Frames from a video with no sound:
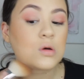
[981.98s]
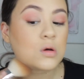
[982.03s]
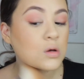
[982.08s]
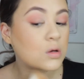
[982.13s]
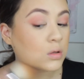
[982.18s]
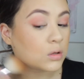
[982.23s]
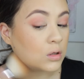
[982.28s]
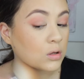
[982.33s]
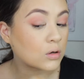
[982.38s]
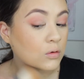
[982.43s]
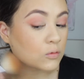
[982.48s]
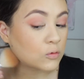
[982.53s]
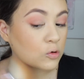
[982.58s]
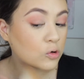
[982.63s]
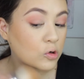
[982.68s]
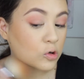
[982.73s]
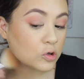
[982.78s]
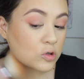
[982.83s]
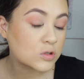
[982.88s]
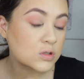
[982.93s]
And then of
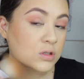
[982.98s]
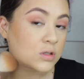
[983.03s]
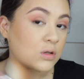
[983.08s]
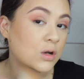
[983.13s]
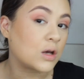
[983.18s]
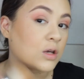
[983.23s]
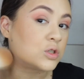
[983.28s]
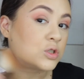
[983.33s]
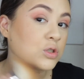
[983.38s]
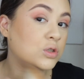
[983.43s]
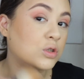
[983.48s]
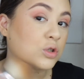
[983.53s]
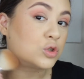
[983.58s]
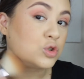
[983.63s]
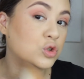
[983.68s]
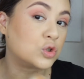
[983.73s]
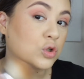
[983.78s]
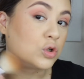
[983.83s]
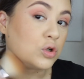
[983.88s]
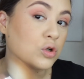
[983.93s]
course snatching the
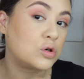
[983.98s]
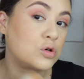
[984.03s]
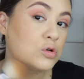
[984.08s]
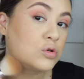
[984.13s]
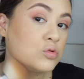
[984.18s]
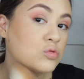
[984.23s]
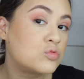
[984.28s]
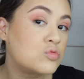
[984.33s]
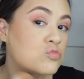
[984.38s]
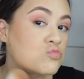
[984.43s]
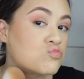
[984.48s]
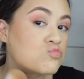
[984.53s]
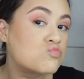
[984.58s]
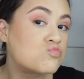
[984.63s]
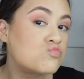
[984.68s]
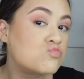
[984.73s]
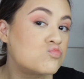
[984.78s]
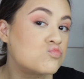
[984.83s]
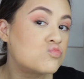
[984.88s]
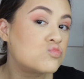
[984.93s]
jaw.
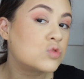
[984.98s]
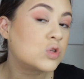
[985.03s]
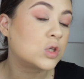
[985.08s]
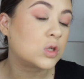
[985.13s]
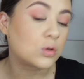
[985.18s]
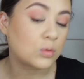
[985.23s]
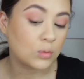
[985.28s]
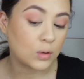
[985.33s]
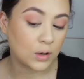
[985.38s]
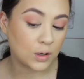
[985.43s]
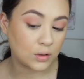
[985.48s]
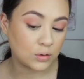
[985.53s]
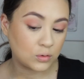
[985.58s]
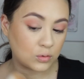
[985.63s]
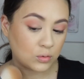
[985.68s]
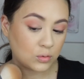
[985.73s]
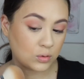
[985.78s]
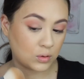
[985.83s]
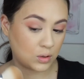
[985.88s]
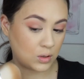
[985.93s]
So what I
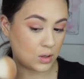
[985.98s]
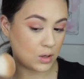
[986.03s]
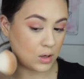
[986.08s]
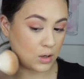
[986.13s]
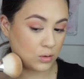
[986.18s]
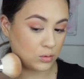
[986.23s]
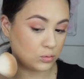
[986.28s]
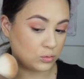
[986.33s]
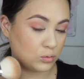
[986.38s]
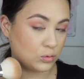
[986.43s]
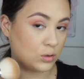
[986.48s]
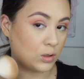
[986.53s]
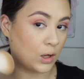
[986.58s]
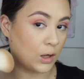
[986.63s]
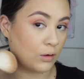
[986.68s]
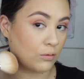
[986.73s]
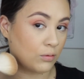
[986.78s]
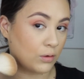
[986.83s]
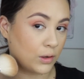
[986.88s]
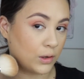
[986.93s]
don't do it
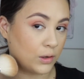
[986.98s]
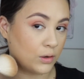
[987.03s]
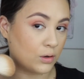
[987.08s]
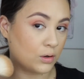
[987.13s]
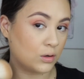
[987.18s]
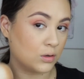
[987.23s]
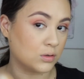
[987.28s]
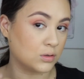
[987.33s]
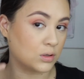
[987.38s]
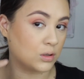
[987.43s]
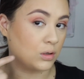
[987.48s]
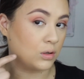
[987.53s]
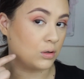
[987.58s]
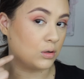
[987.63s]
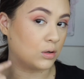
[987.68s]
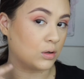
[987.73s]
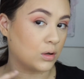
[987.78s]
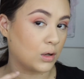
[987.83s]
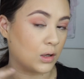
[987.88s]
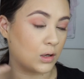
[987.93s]
like right here because it's gonna
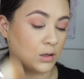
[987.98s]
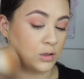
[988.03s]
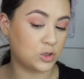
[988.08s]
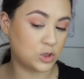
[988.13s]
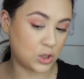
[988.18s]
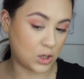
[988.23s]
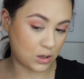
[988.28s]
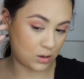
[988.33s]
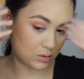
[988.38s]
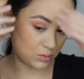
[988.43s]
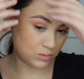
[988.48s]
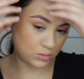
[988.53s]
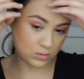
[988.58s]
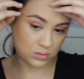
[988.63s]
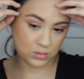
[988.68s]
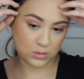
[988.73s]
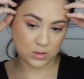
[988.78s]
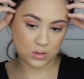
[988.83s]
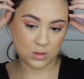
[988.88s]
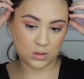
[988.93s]
look like a shadow.
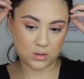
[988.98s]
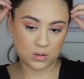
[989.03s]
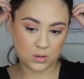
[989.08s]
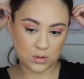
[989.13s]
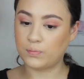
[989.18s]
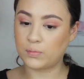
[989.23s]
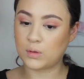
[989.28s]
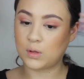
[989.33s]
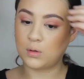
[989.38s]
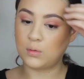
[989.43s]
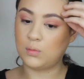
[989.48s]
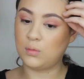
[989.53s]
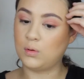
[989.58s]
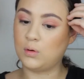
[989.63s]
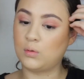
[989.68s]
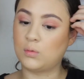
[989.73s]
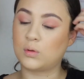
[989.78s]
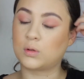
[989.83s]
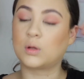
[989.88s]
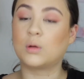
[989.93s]
We
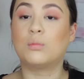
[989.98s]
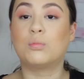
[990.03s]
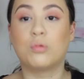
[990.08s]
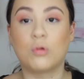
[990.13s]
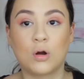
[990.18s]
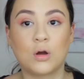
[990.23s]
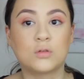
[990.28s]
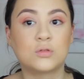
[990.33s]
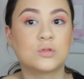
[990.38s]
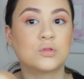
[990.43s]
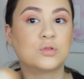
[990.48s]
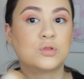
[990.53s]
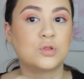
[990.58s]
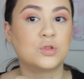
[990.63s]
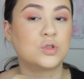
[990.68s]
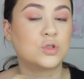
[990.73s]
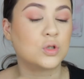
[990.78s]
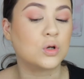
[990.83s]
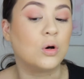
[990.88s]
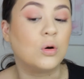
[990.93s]
don't want the bronzer to
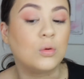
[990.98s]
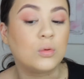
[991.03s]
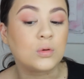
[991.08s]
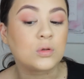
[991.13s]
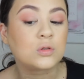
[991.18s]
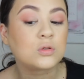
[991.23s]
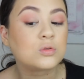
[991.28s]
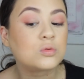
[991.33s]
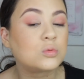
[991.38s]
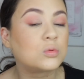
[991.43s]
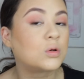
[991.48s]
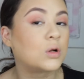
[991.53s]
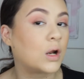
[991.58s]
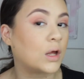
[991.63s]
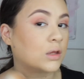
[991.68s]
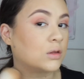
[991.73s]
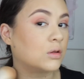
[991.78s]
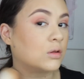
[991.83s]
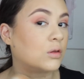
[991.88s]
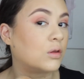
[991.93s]
show, we just want
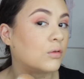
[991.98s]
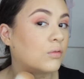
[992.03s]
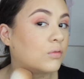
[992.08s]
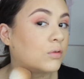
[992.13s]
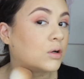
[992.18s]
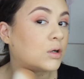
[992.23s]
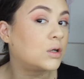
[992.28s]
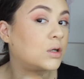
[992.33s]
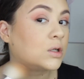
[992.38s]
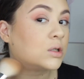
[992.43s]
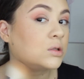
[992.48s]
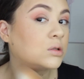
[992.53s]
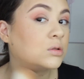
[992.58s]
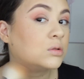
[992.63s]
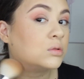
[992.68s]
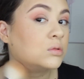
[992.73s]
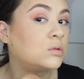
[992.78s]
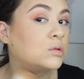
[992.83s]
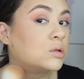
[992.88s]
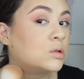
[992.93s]
like to define.
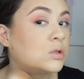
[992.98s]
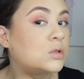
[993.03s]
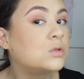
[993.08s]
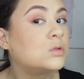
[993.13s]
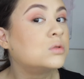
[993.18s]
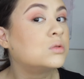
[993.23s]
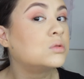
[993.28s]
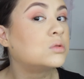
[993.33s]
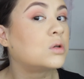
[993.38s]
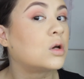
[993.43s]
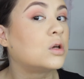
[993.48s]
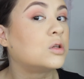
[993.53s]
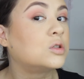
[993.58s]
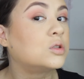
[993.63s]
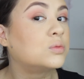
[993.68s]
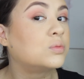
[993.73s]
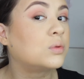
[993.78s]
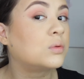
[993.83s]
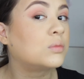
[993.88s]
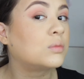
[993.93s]
So I
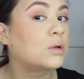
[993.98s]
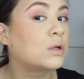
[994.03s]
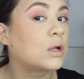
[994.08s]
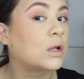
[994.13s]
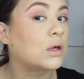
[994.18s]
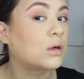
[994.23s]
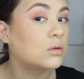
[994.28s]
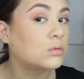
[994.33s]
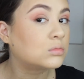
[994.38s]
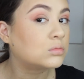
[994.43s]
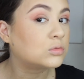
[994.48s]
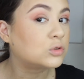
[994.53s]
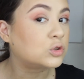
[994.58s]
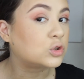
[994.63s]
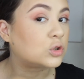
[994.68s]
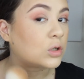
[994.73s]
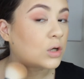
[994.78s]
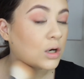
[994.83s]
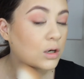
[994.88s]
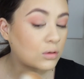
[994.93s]
just put my like
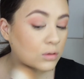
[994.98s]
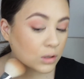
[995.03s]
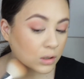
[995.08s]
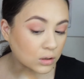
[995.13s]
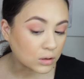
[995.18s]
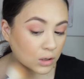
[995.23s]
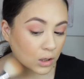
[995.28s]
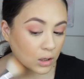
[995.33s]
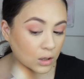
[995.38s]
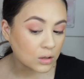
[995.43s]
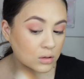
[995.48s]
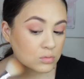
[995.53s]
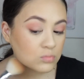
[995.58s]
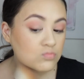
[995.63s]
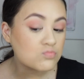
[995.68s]
jaw out like that.